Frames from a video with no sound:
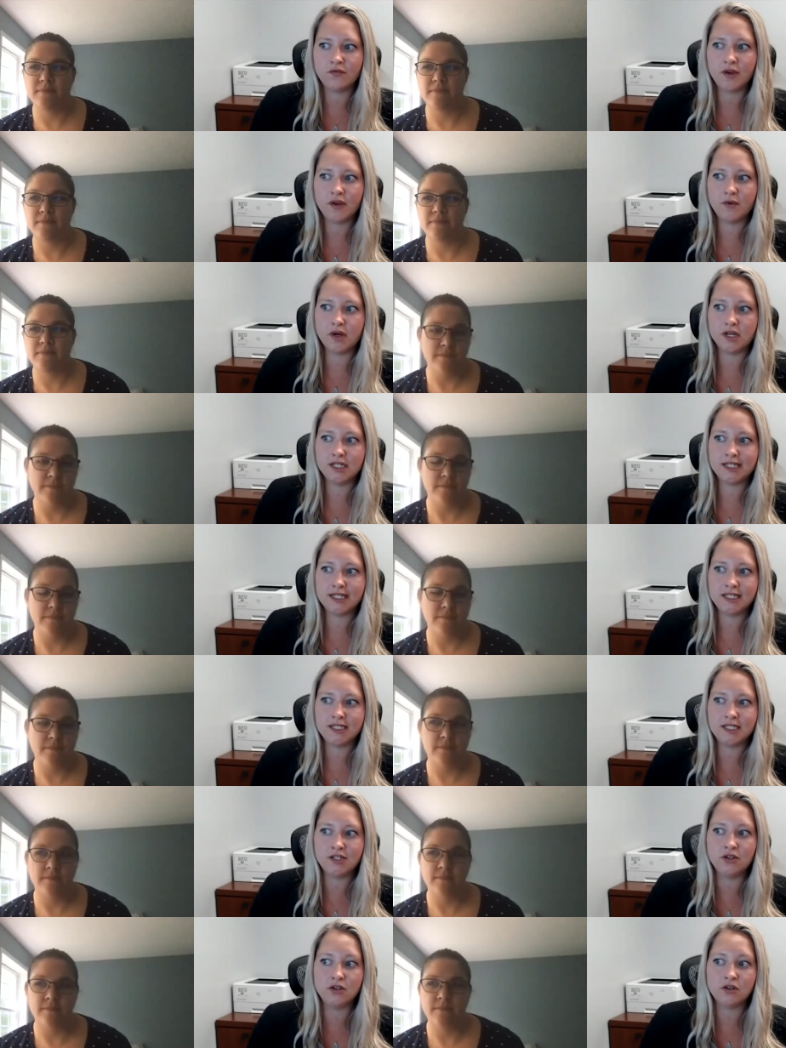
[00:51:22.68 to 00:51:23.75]
Speaker 1: you know, if I wanted to
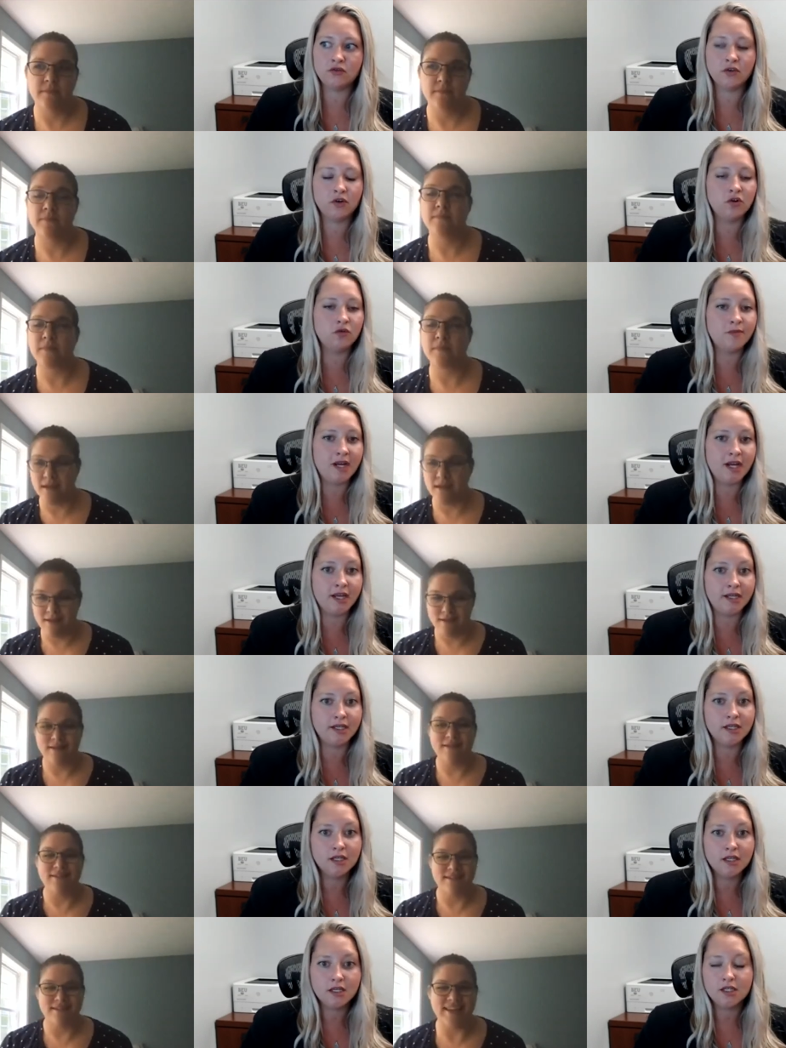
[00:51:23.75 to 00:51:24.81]
continue to grow
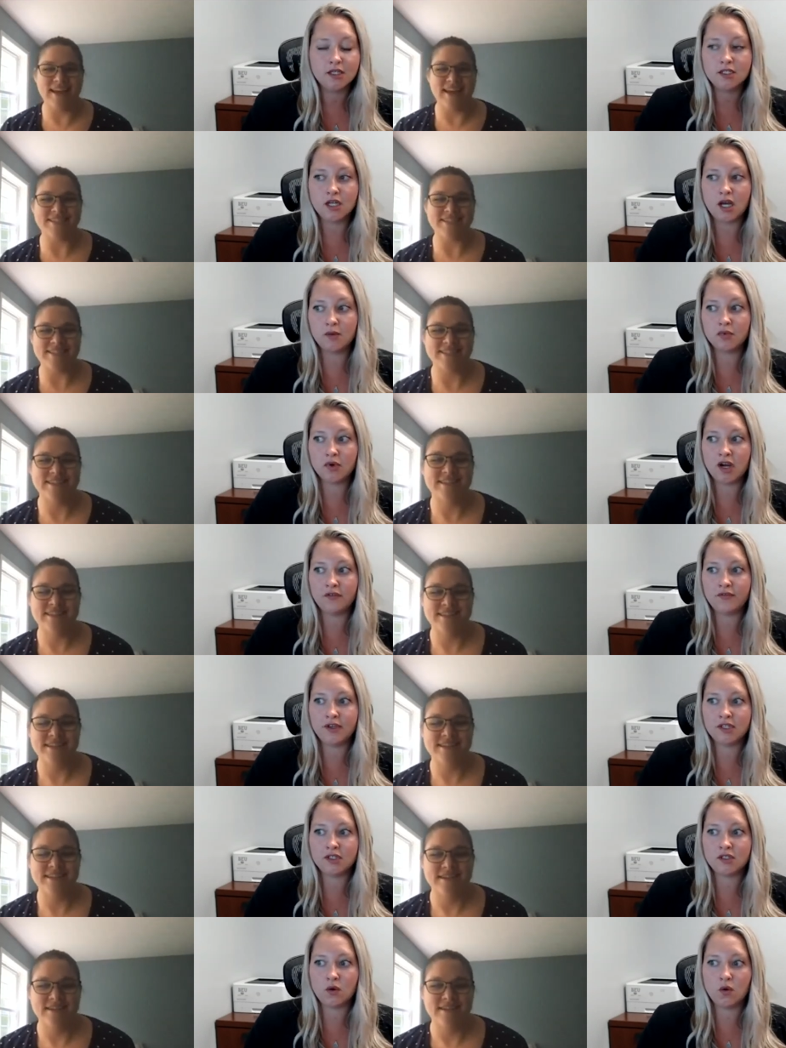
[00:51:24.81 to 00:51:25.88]
my
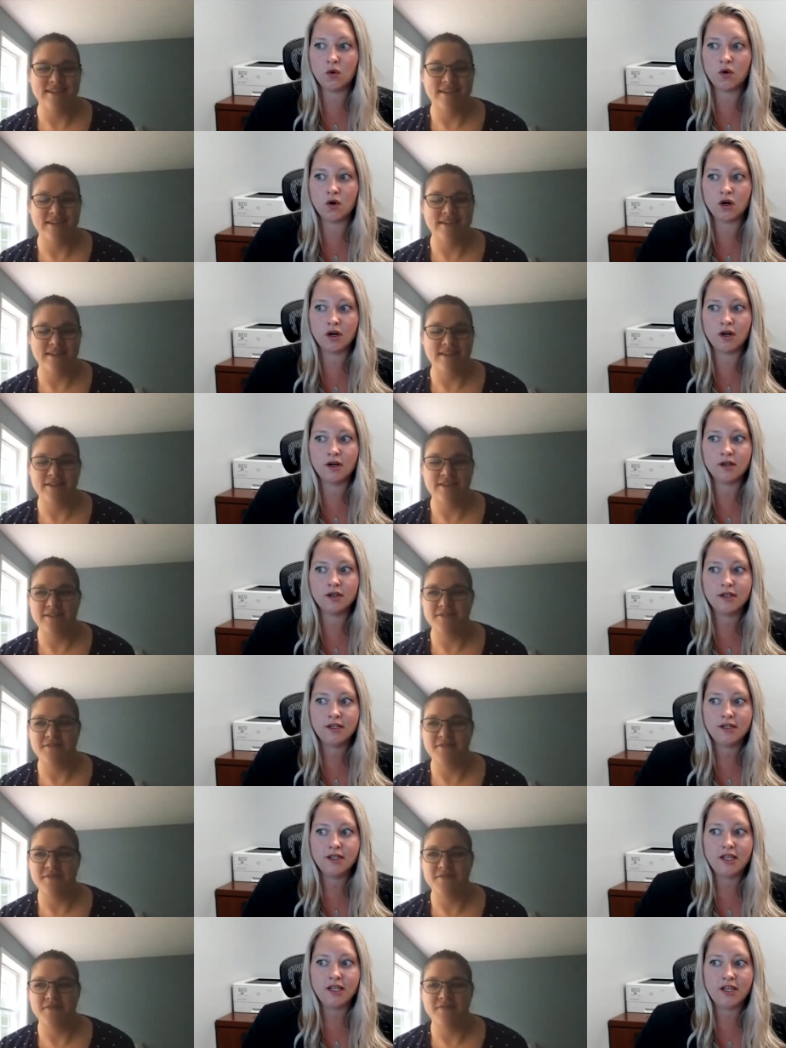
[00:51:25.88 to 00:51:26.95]
nonprofits or
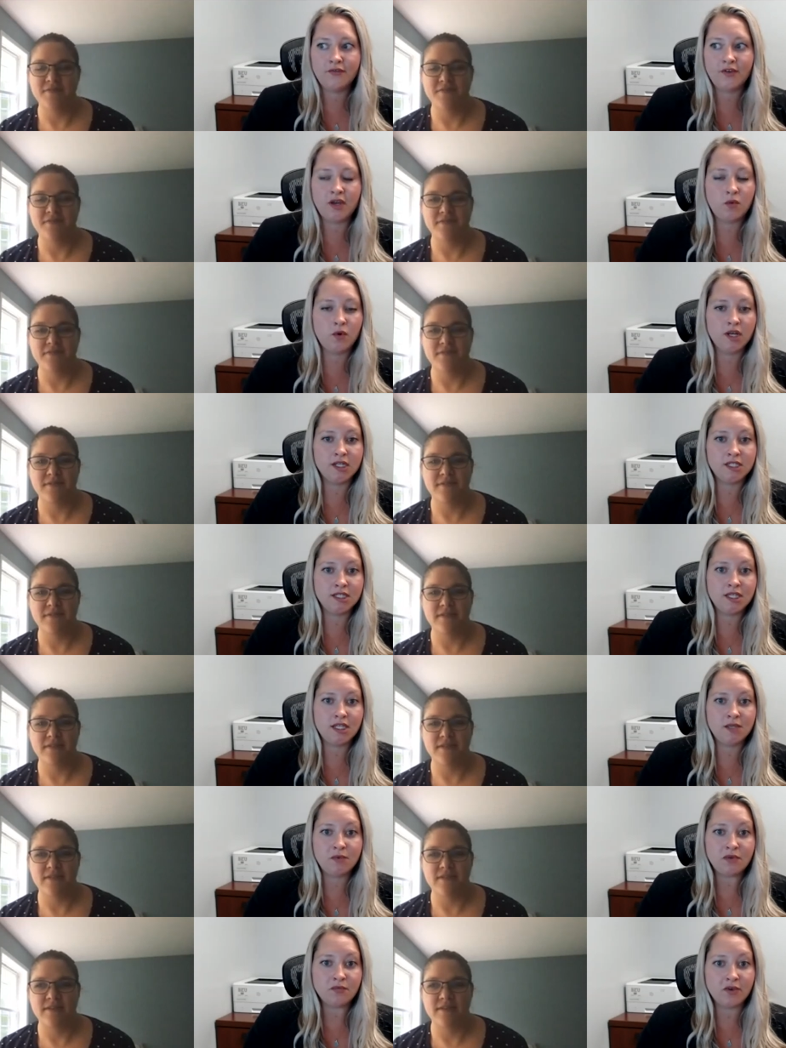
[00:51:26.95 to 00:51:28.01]
if I wanted to
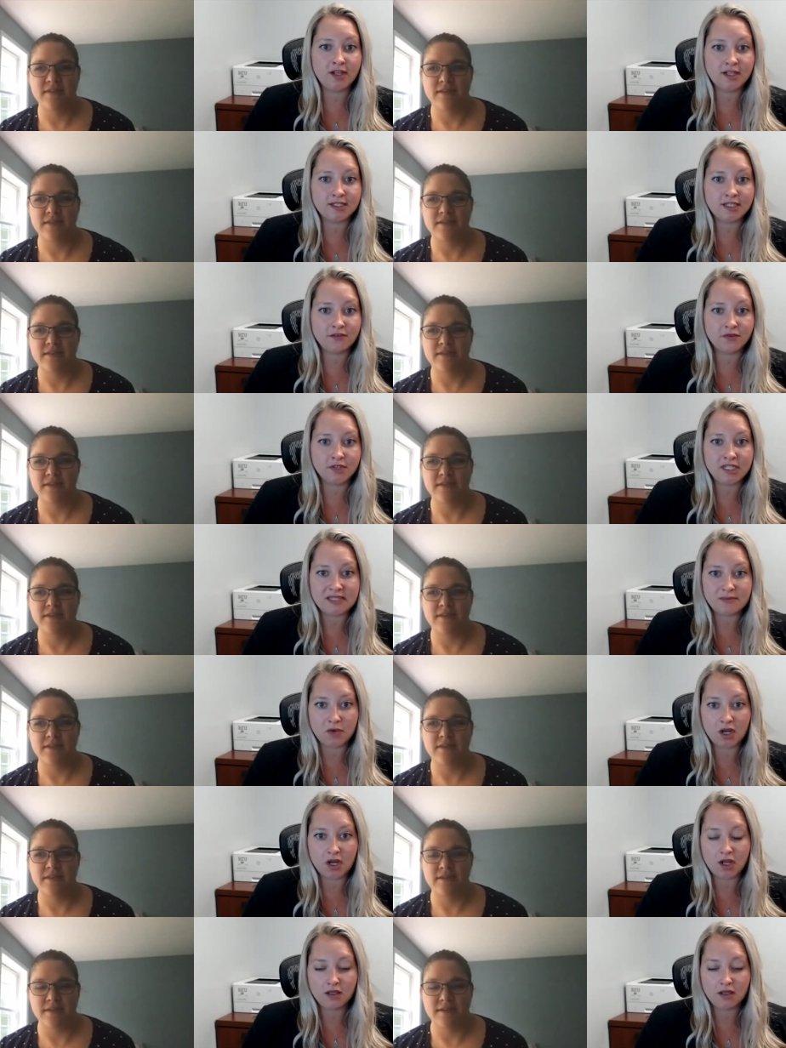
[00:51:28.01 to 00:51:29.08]
keep them relatively
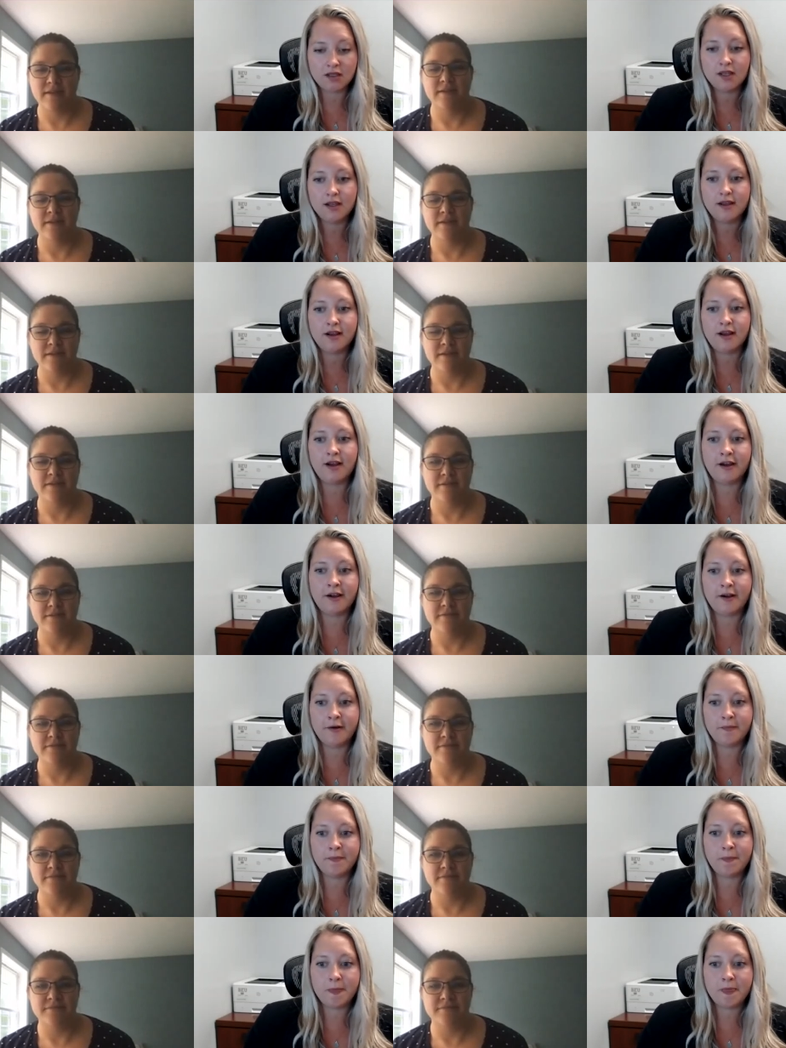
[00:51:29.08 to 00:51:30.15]
small.
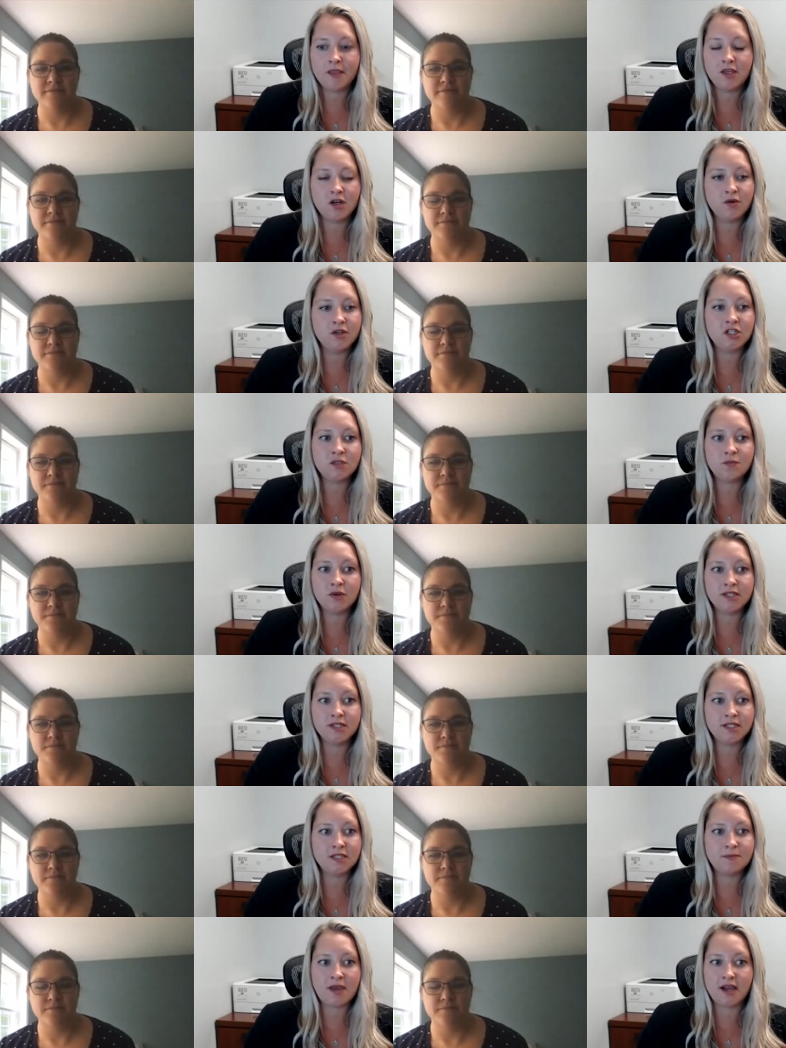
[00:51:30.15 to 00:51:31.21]
Um, you know, it just
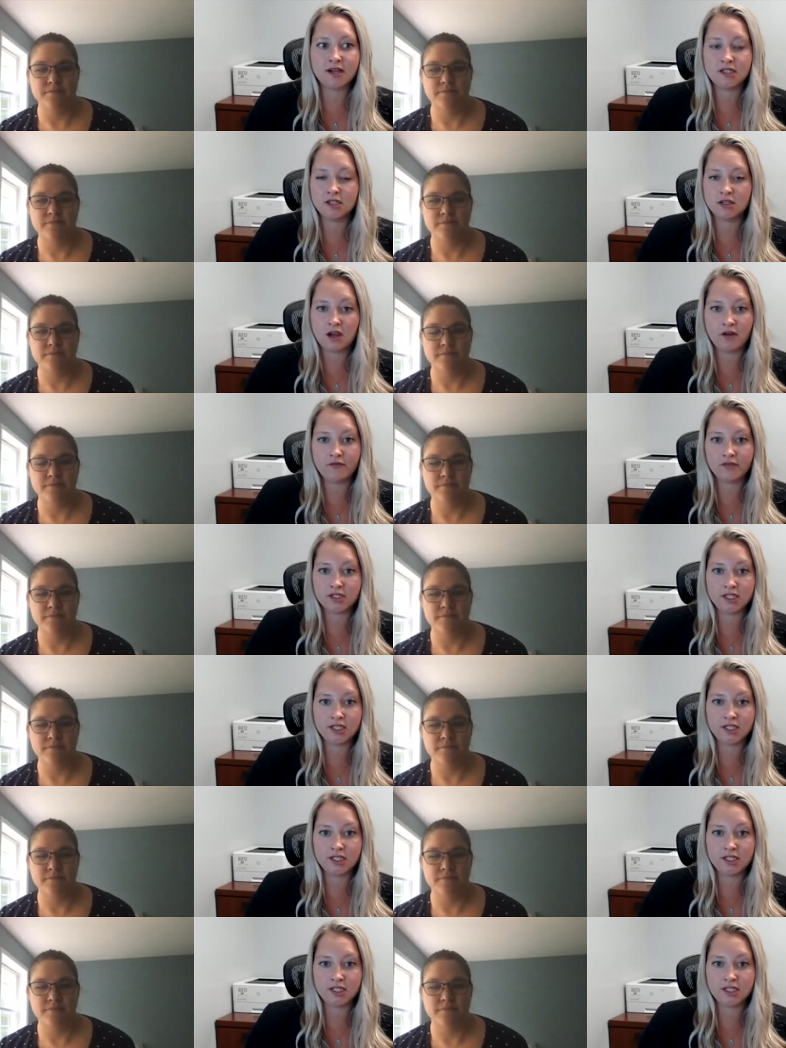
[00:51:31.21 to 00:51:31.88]
brings us back to the